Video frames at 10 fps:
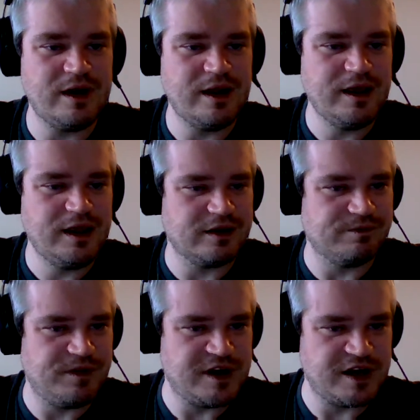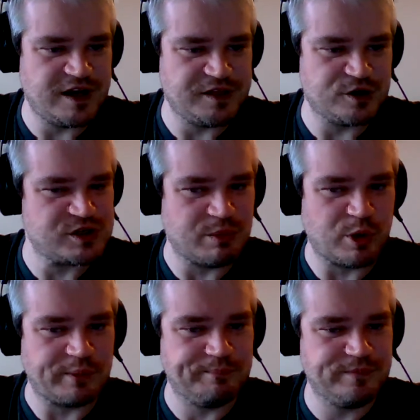You can fit it in there
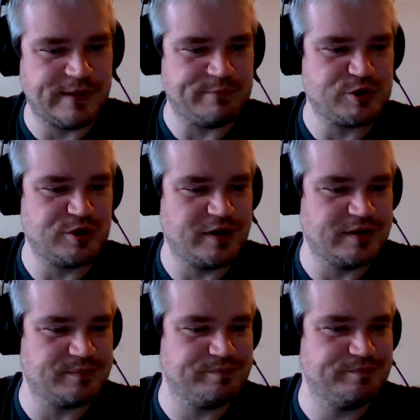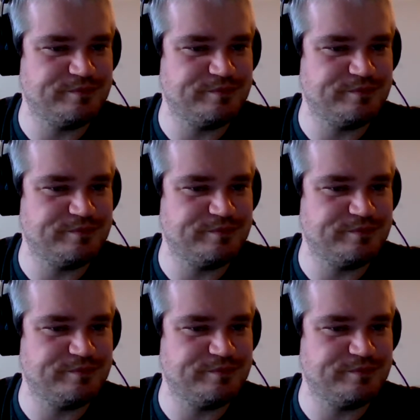somewhere. I'm sure you can